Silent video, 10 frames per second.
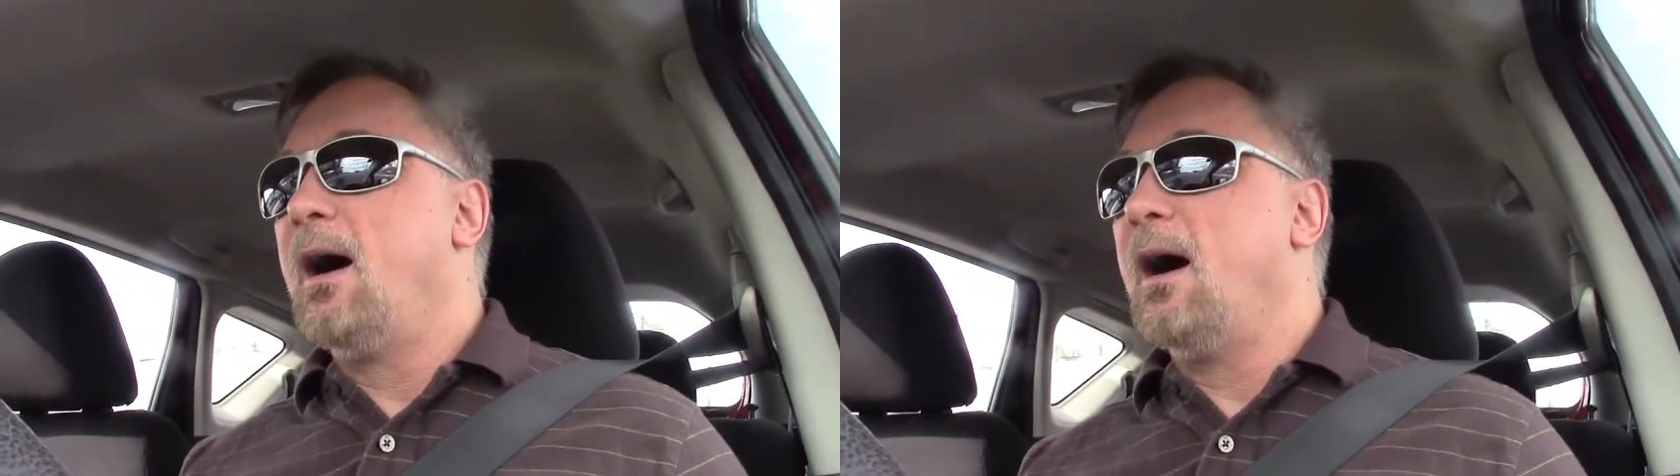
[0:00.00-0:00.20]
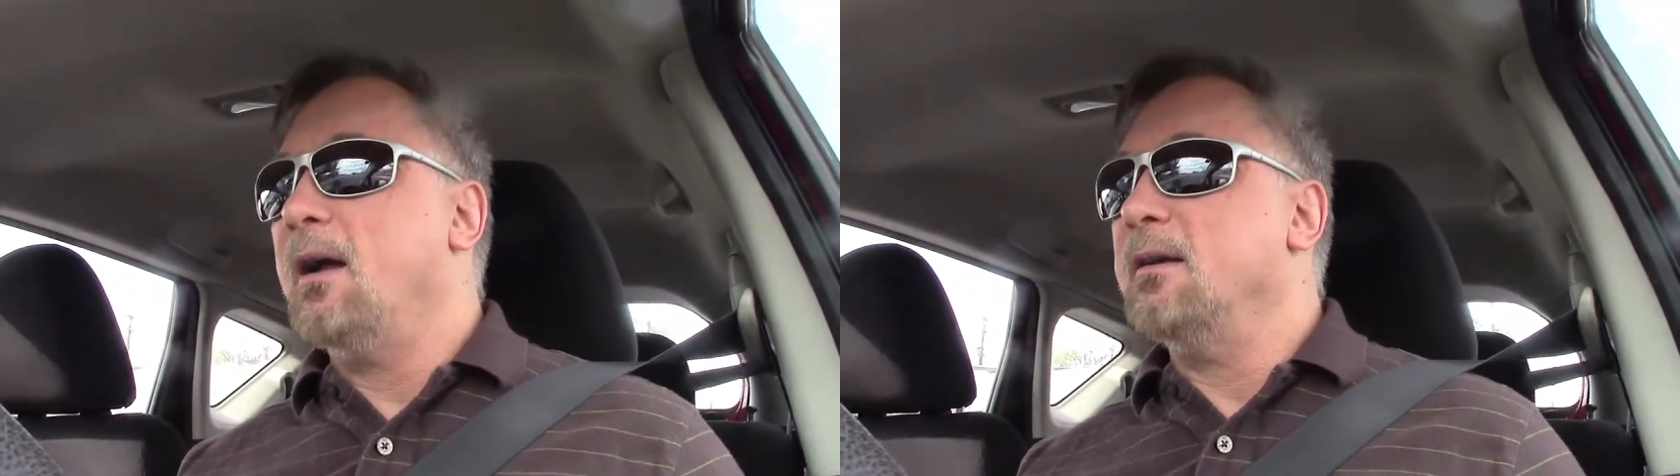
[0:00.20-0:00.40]

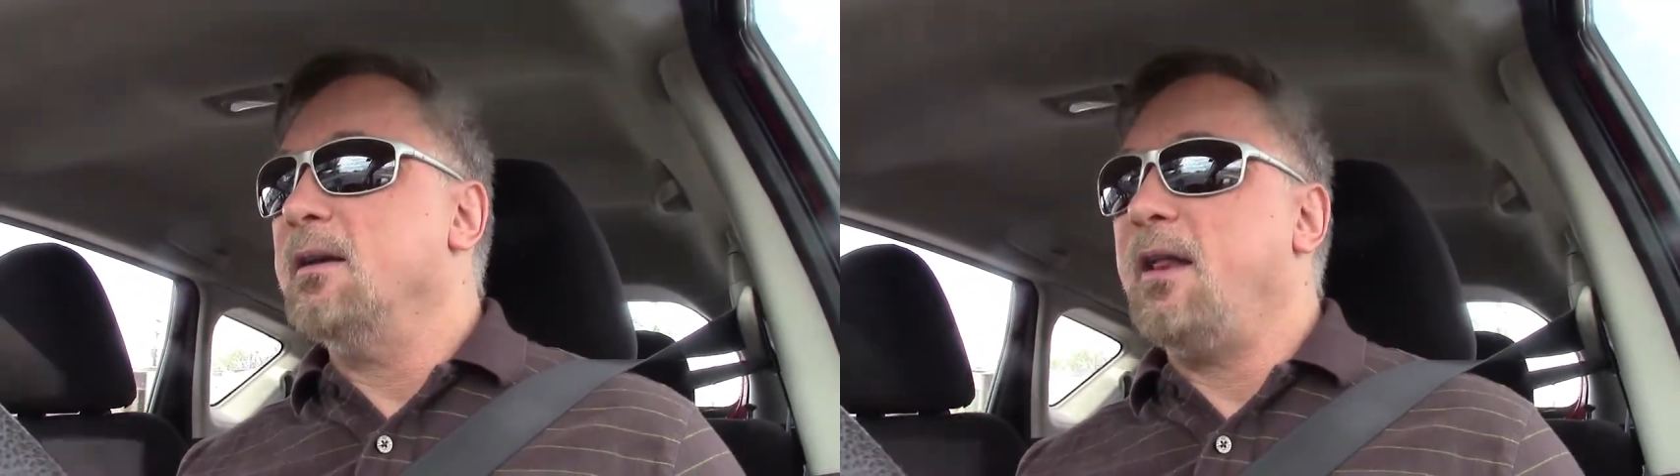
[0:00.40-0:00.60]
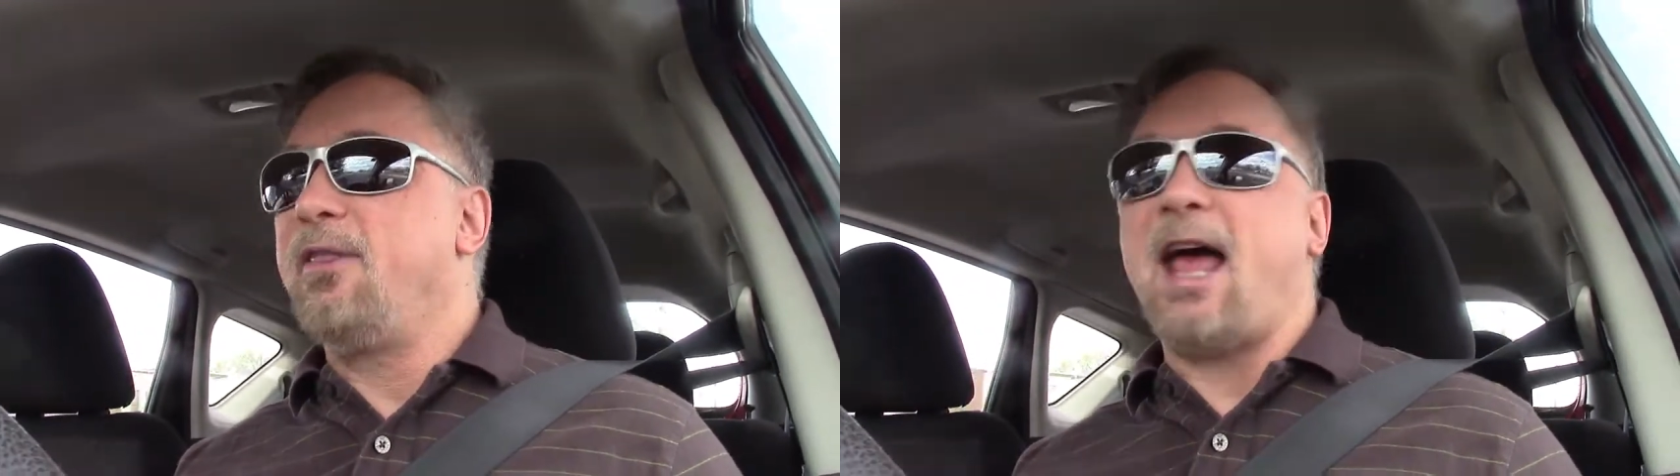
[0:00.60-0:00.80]

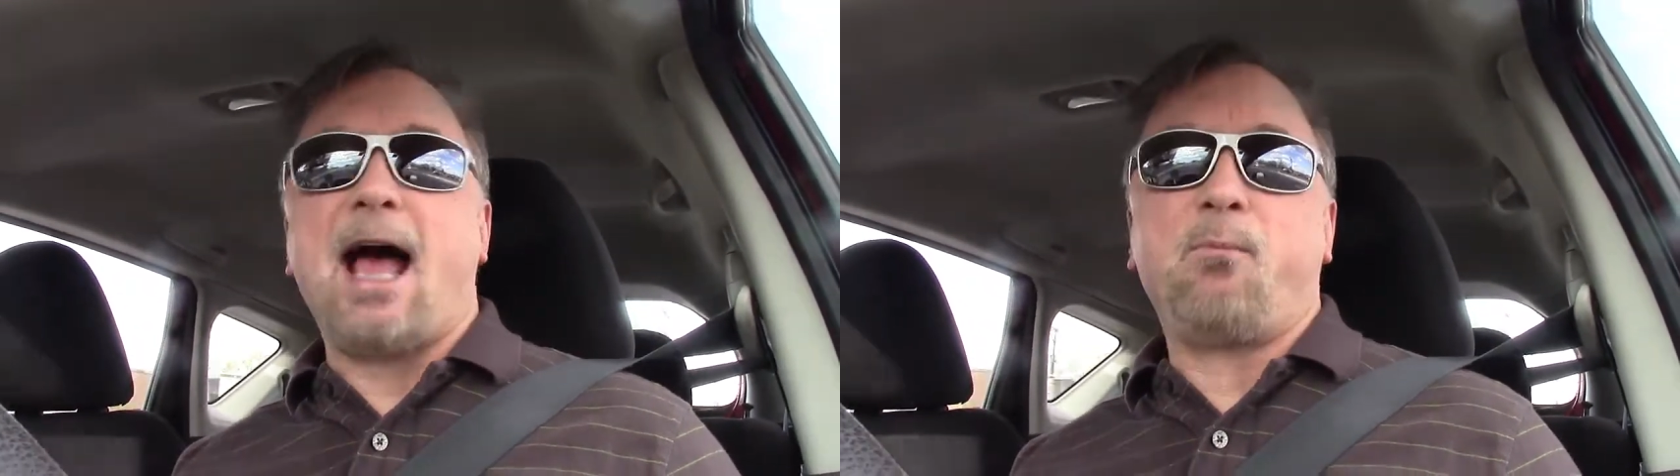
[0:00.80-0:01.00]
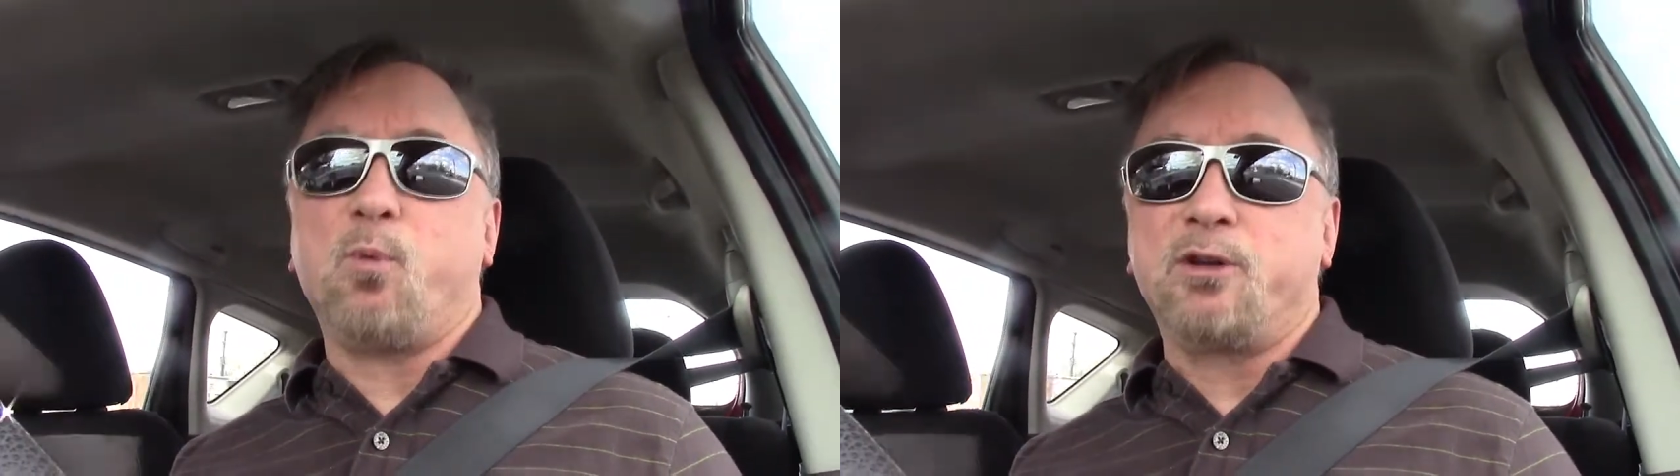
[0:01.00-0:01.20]

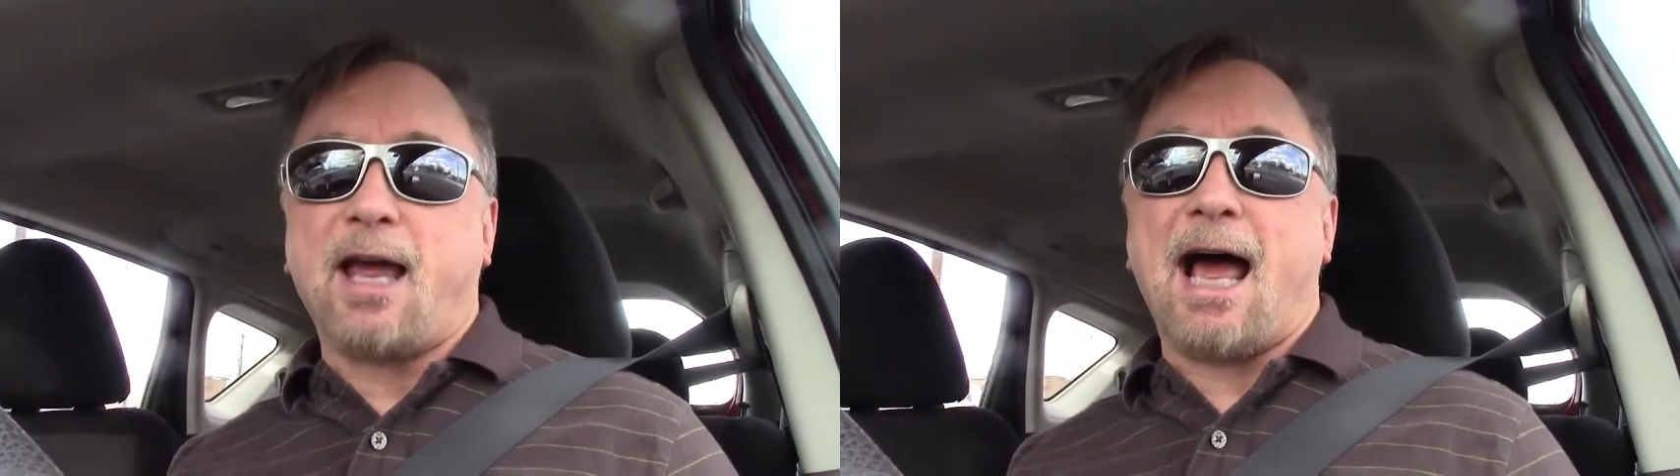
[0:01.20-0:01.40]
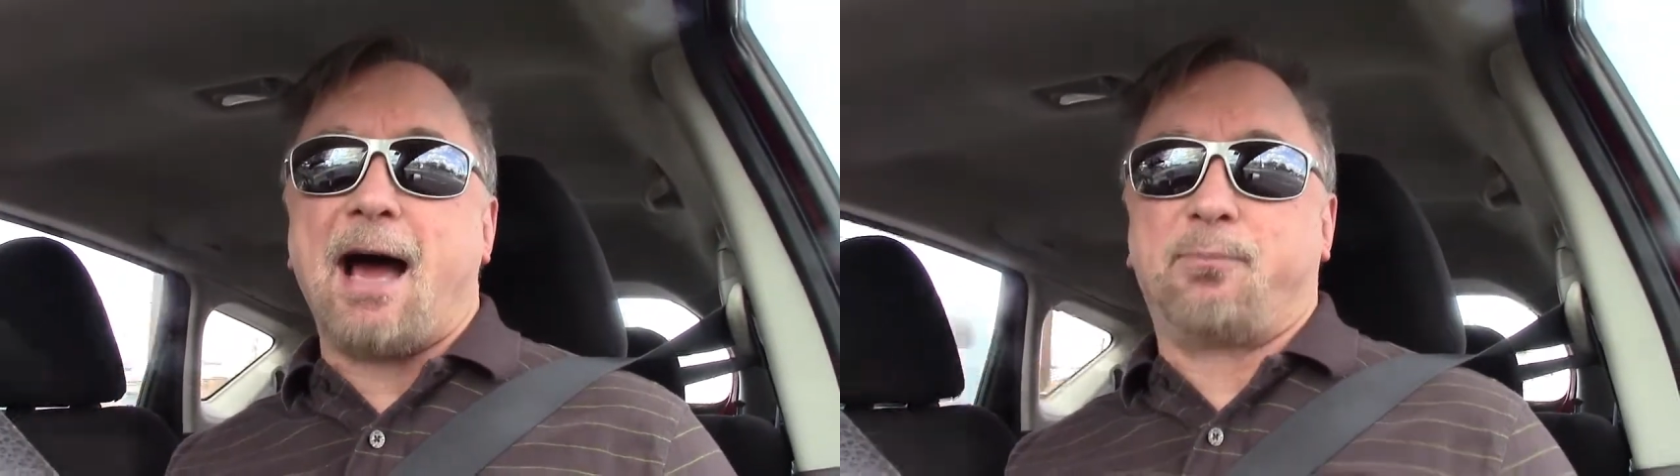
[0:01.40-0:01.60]
That was
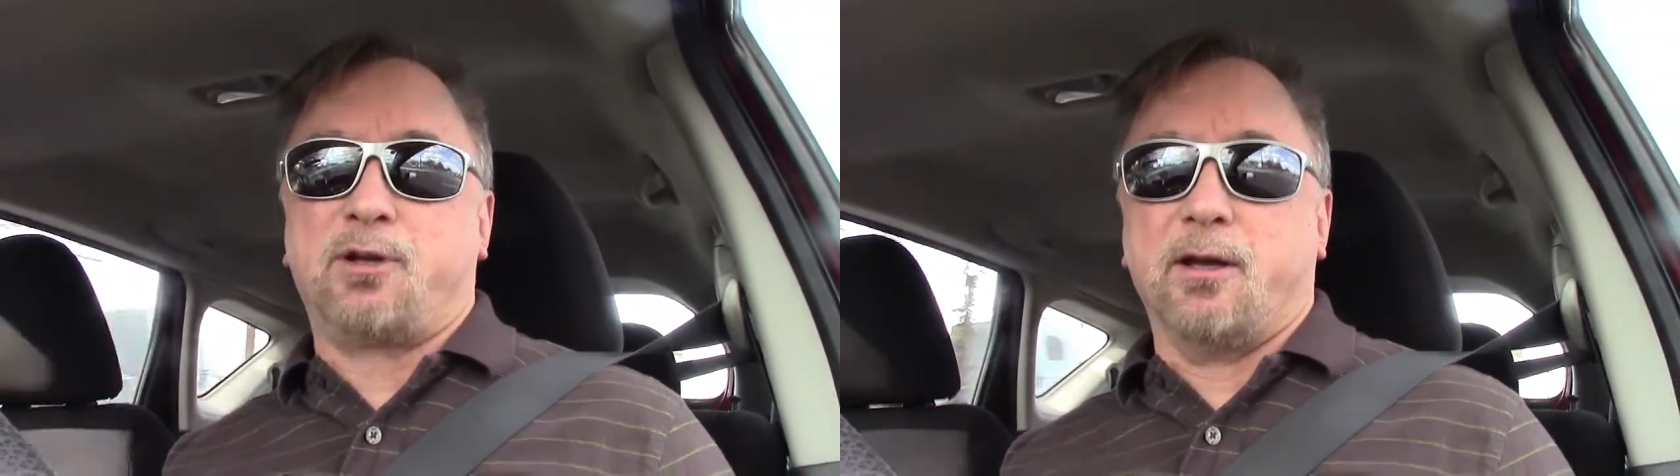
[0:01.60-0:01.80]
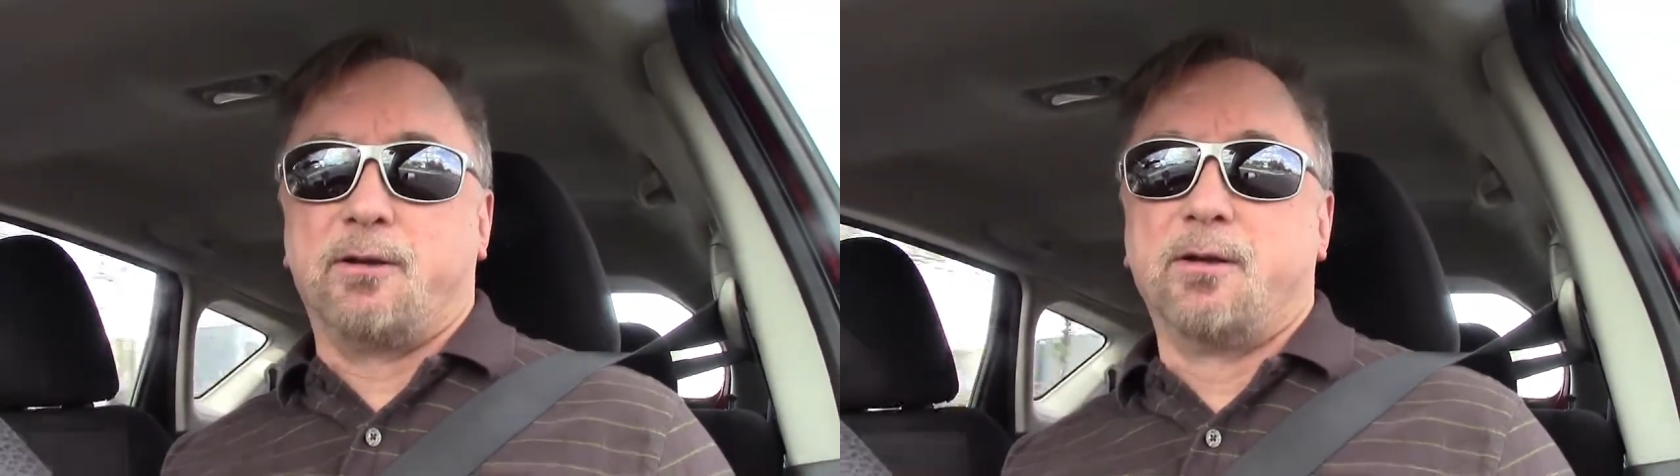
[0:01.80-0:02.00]

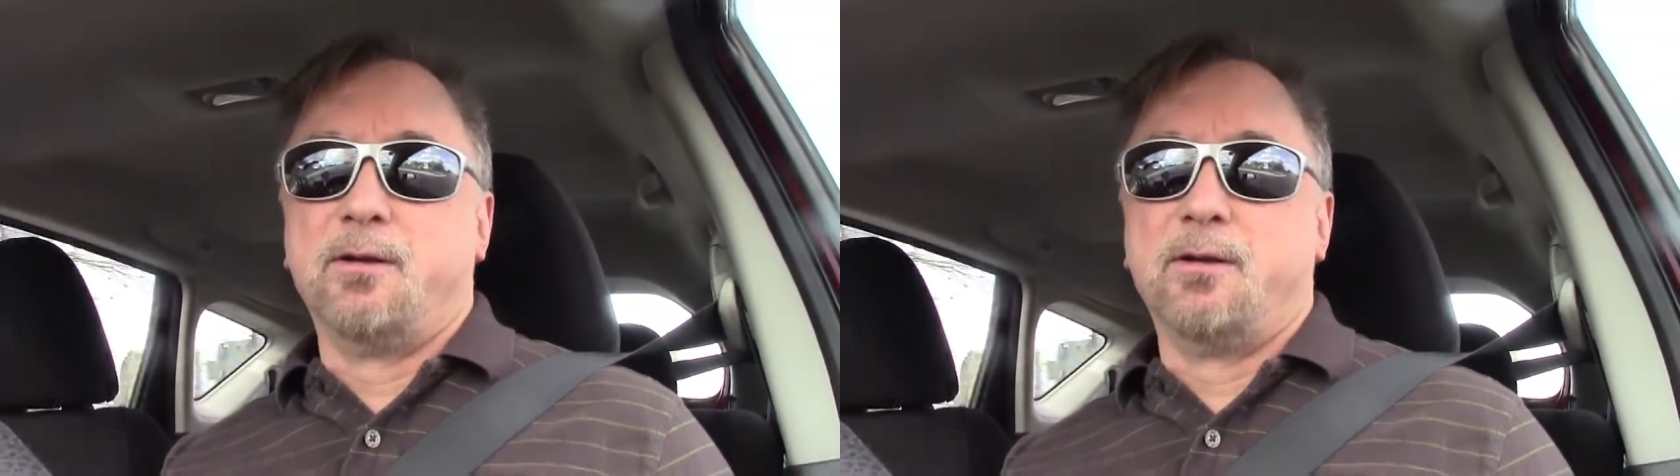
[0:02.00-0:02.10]
absent